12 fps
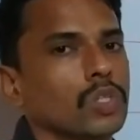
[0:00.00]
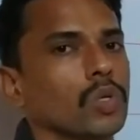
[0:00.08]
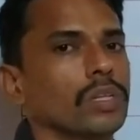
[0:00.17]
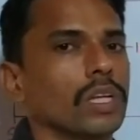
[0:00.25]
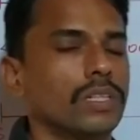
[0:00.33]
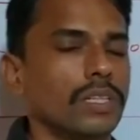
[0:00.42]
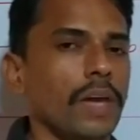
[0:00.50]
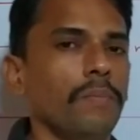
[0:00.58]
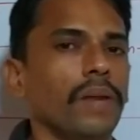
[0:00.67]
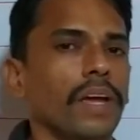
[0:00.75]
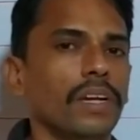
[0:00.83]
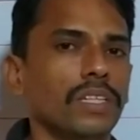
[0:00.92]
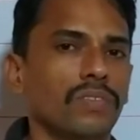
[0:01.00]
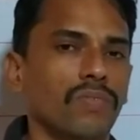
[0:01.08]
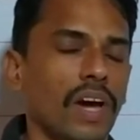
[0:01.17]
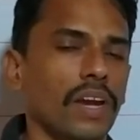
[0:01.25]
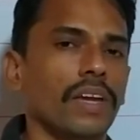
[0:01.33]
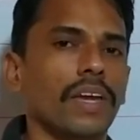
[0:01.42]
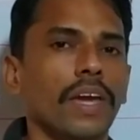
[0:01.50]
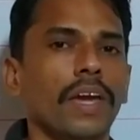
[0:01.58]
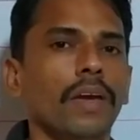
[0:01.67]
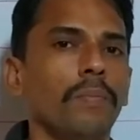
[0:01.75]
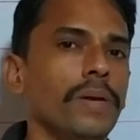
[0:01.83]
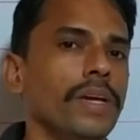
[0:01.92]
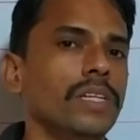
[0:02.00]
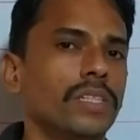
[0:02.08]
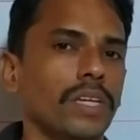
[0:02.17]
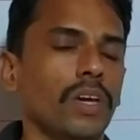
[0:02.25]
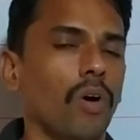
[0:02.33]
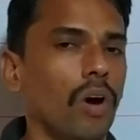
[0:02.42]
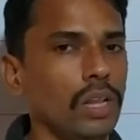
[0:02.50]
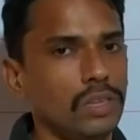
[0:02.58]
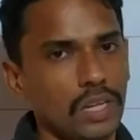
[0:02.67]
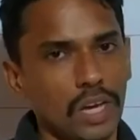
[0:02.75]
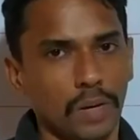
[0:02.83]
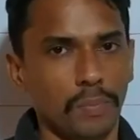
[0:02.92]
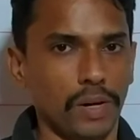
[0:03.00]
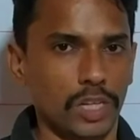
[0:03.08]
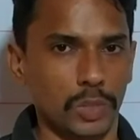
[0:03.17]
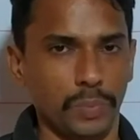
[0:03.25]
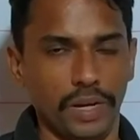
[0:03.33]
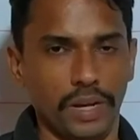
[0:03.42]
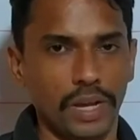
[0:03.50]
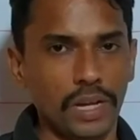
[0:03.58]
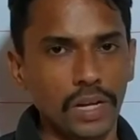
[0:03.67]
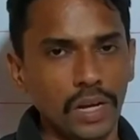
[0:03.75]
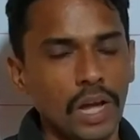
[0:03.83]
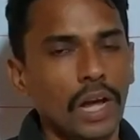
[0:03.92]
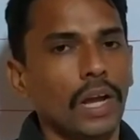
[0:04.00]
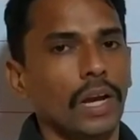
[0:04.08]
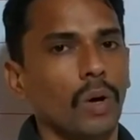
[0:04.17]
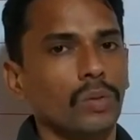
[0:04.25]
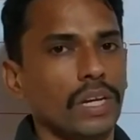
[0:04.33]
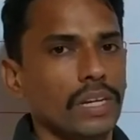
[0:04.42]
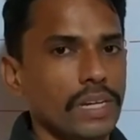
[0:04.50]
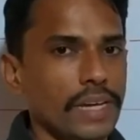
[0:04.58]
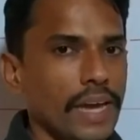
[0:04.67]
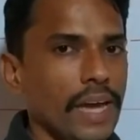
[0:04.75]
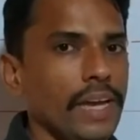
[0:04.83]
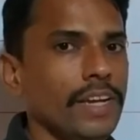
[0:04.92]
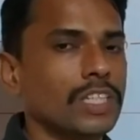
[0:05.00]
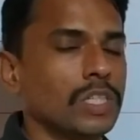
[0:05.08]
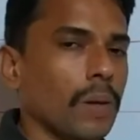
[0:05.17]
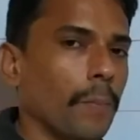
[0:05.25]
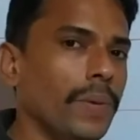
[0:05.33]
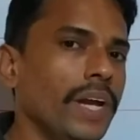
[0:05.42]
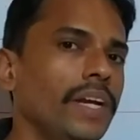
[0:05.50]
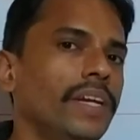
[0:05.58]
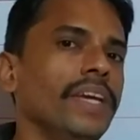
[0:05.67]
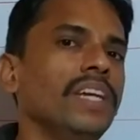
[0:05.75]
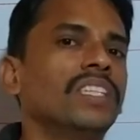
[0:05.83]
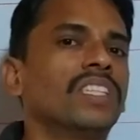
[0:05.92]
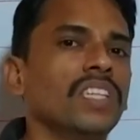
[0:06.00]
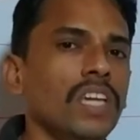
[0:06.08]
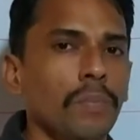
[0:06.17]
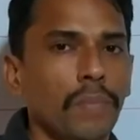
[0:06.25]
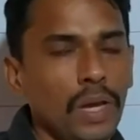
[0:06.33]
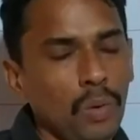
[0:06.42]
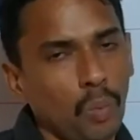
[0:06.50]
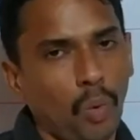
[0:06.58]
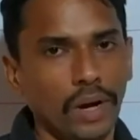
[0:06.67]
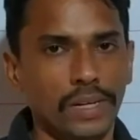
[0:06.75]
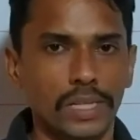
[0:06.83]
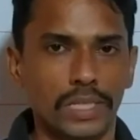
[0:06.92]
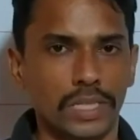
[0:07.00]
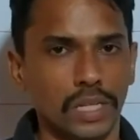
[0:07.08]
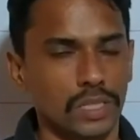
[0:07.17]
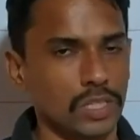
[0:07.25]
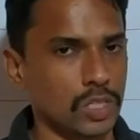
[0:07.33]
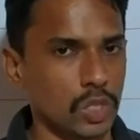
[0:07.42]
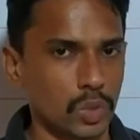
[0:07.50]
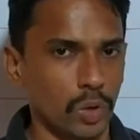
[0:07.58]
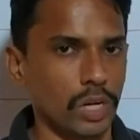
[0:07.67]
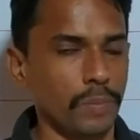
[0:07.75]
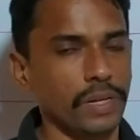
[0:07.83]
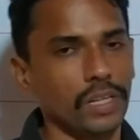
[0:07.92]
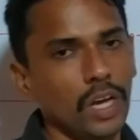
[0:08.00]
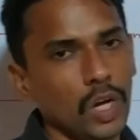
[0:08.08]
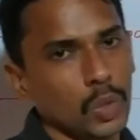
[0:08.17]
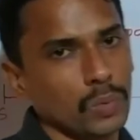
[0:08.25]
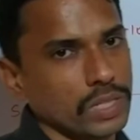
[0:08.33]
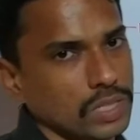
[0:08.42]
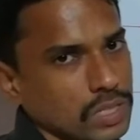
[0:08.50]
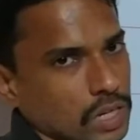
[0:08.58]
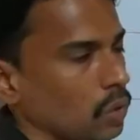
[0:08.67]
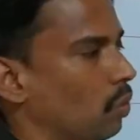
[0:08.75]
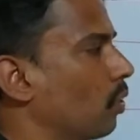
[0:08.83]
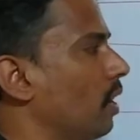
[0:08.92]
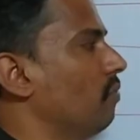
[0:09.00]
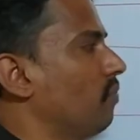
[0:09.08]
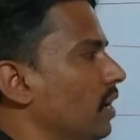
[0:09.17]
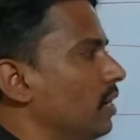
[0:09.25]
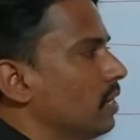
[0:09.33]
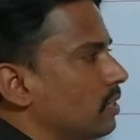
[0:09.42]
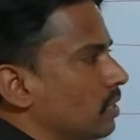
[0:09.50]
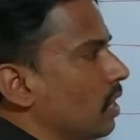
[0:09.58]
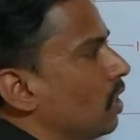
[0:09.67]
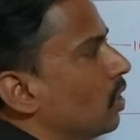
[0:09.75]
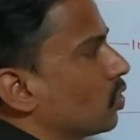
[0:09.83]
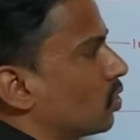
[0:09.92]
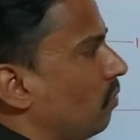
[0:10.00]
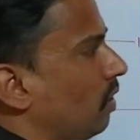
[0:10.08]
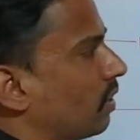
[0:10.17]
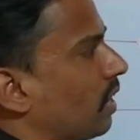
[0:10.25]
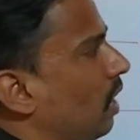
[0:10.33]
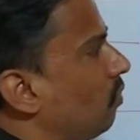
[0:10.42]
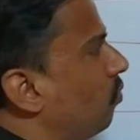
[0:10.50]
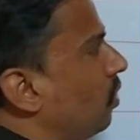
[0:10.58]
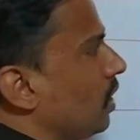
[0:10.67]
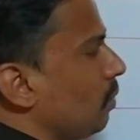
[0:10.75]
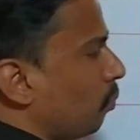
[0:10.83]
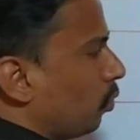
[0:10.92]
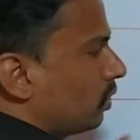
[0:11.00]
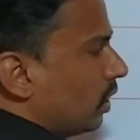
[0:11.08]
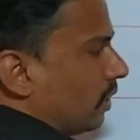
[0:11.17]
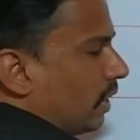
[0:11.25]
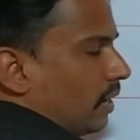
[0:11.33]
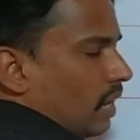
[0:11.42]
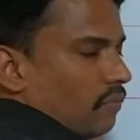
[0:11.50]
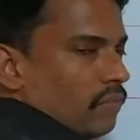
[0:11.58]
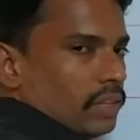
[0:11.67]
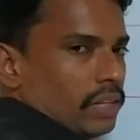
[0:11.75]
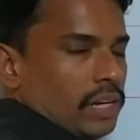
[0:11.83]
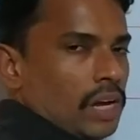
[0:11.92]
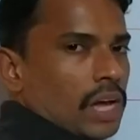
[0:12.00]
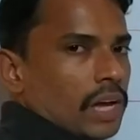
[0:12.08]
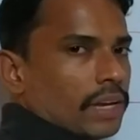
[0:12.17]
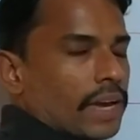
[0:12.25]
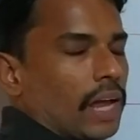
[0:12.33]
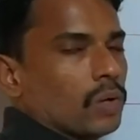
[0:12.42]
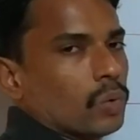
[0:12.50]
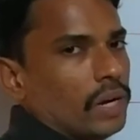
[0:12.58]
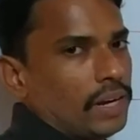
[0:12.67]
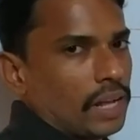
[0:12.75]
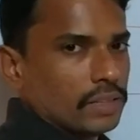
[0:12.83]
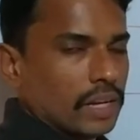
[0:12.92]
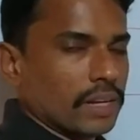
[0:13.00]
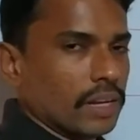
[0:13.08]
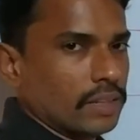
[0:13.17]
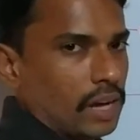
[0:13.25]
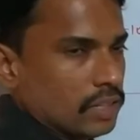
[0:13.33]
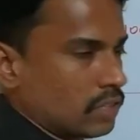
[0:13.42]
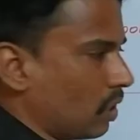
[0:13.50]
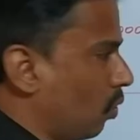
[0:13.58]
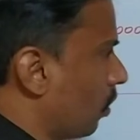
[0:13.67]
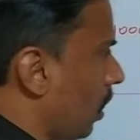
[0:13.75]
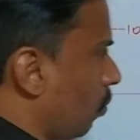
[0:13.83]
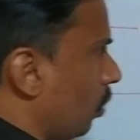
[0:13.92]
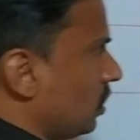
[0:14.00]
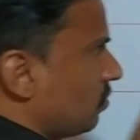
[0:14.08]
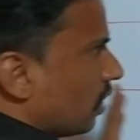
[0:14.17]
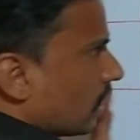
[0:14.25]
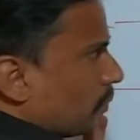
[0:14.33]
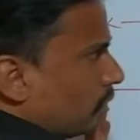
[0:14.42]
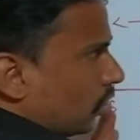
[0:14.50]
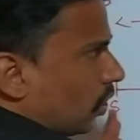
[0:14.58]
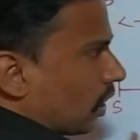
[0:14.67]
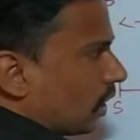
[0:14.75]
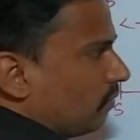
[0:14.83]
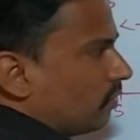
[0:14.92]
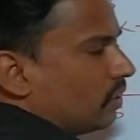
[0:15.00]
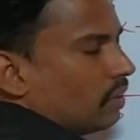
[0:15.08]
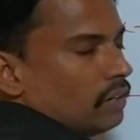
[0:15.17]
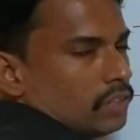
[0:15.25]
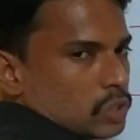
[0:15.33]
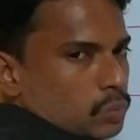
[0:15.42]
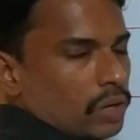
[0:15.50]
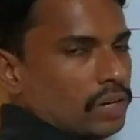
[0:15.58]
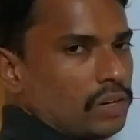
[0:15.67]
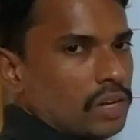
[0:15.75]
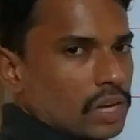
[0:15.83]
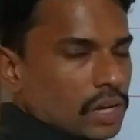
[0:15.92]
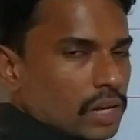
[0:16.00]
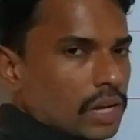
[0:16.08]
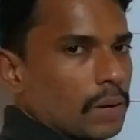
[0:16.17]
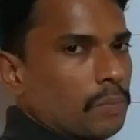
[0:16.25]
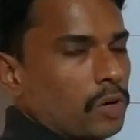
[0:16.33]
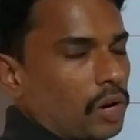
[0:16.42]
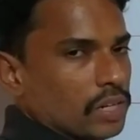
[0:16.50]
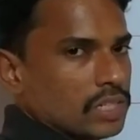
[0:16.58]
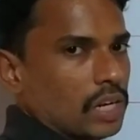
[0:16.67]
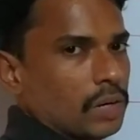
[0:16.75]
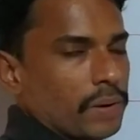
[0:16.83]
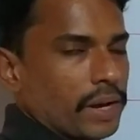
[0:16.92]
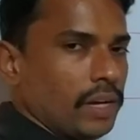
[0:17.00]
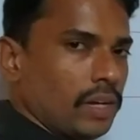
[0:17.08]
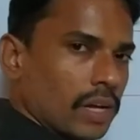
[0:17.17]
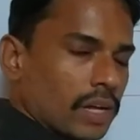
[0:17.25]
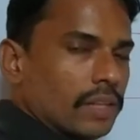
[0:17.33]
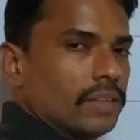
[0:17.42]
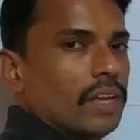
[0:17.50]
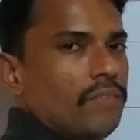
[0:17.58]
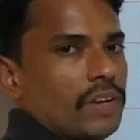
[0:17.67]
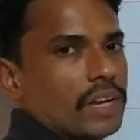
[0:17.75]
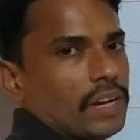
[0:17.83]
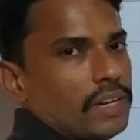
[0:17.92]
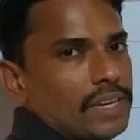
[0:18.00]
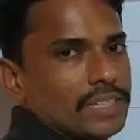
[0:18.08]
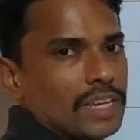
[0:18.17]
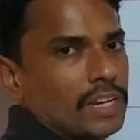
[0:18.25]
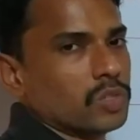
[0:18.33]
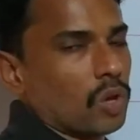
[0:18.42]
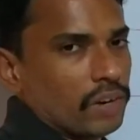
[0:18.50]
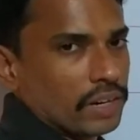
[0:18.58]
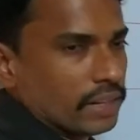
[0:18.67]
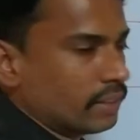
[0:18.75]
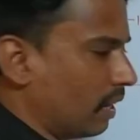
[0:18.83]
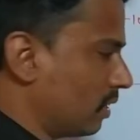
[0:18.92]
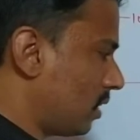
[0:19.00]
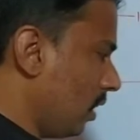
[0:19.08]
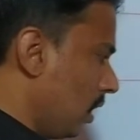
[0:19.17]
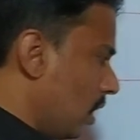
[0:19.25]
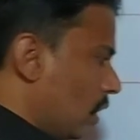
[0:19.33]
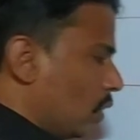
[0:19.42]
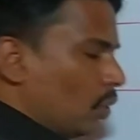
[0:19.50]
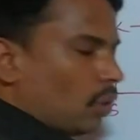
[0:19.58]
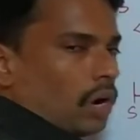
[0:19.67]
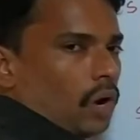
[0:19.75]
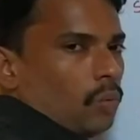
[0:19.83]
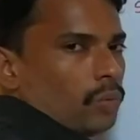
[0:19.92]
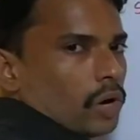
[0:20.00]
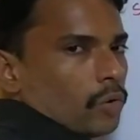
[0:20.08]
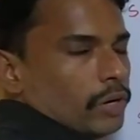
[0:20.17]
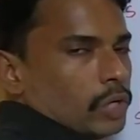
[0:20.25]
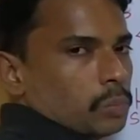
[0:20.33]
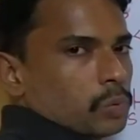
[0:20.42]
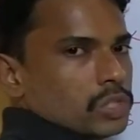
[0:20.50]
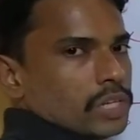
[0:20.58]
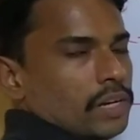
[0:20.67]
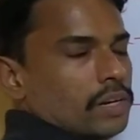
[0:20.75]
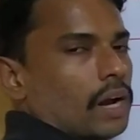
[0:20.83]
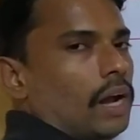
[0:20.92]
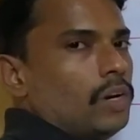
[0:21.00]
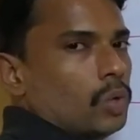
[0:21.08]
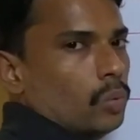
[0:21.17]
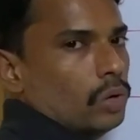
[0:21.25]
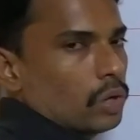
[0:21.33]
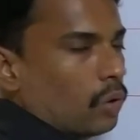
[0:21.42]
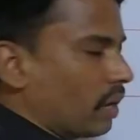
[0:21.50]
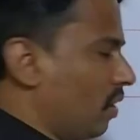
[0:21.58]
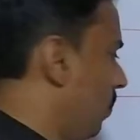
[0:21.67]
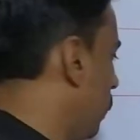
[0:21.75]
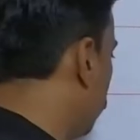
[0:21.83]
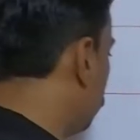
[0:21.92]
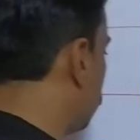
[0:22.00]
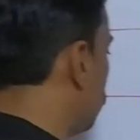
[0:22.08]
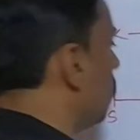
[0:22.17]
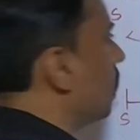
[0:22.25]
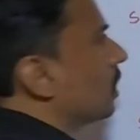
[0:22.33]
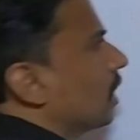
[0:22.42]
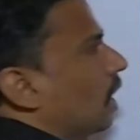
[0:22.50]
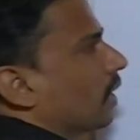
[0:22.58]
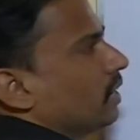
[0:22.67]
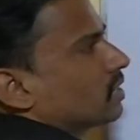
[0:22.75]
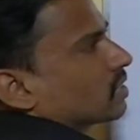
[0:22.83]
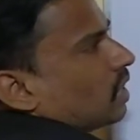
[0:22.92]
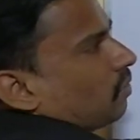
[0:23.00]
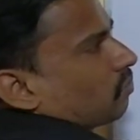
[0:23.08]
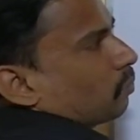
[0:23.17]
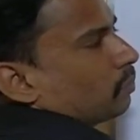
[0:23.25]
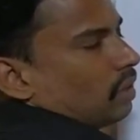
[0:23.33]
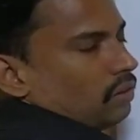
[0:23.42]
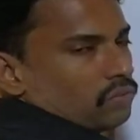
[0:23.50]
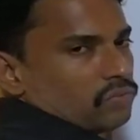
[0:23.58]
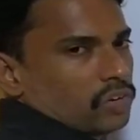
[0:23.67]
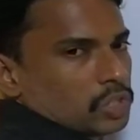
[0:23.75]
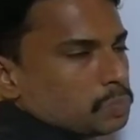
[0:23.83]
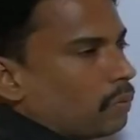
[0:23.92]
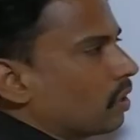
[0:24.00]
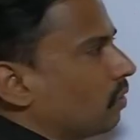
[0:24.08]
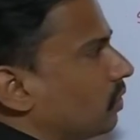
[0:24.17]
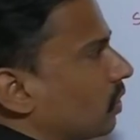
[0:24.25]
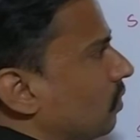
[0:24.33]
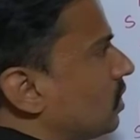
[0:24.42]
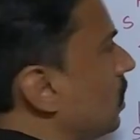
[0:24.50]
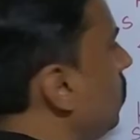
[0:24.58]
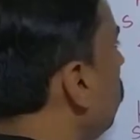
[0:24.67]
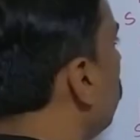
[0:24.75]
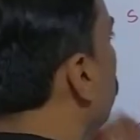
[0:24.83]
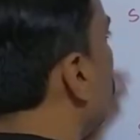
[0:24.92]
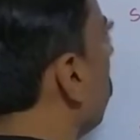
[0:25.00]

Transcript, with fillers: So in the same race where A, B, C, all three are participating. Now that A is beating C by what distance? This is going to be the question. Okay, fine. Yes. So we'll carefully put the data, everything, calculate and then get the answer. Okay. Once we are able to arrive till this one, able to understand the meaning, then we can easily solve and get the answer. Look how we are going to proceed and do it. Okay, fine. Yes. Yeah, again, start from the first part of the question.